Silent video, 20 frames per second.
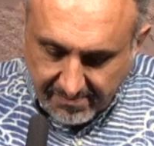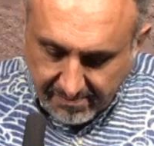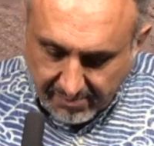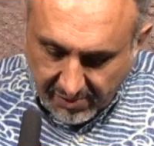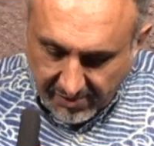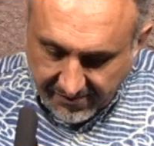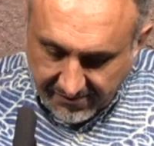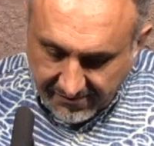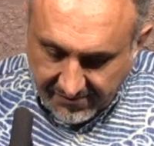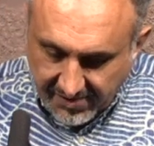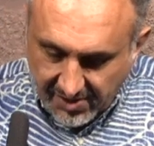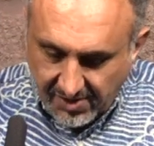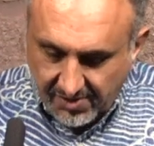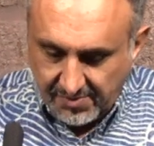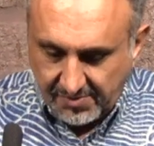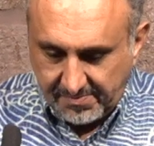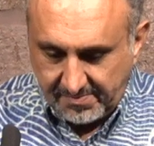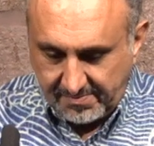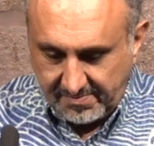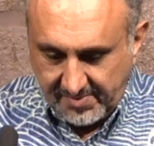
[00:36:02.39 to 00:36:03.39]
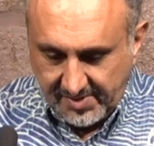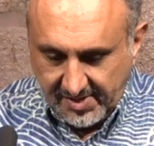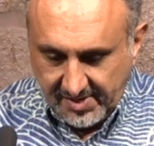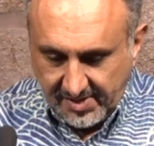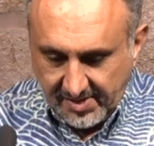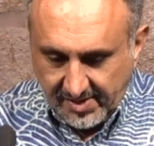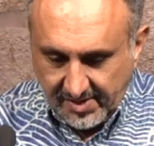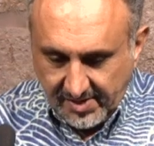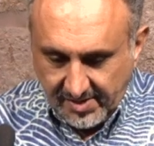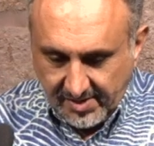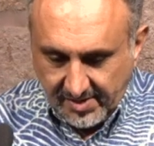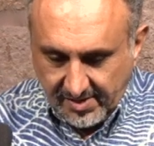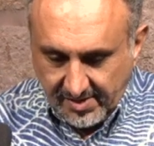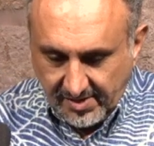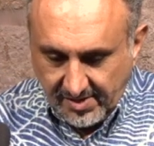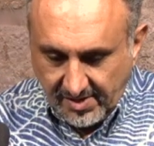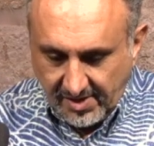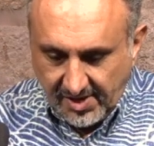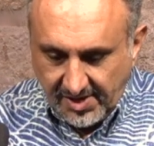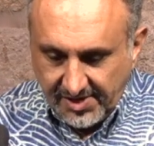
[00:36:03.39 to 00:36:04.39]
perfume
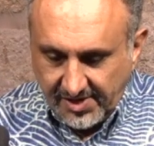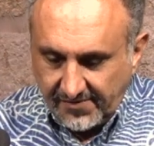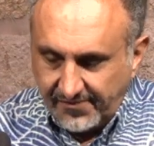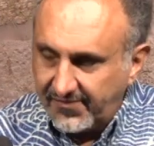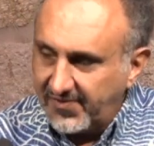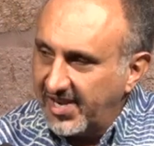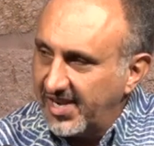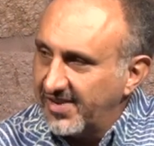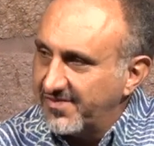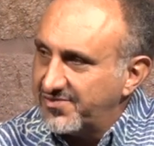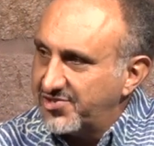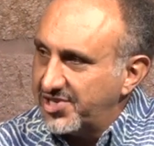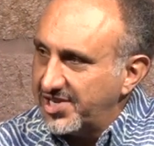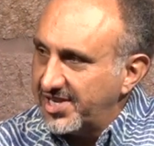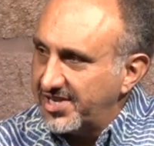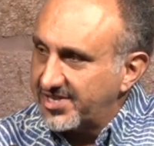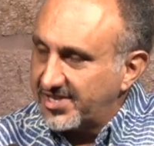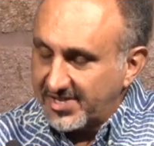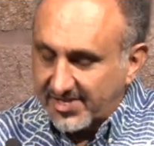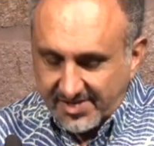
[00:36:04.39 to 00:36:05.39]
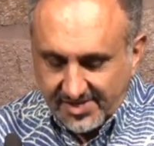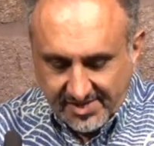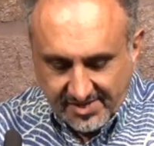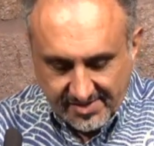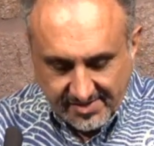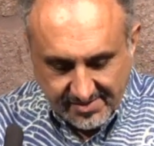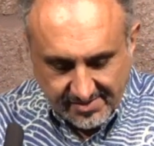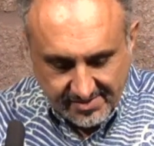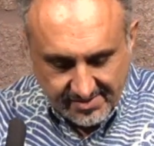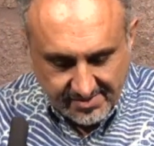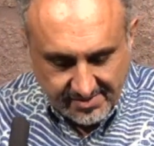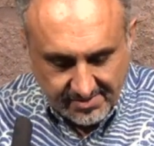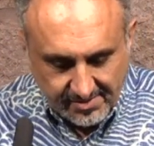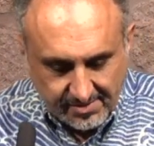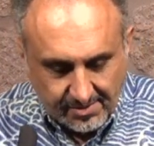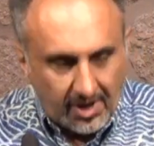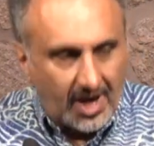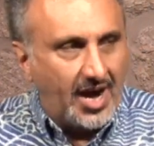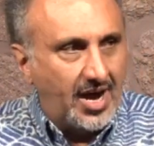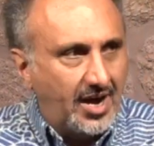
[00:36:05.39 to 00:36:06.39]
on the feet of Jesus.
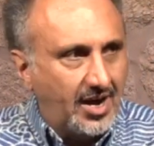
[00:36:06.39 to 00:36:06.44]
Whoa!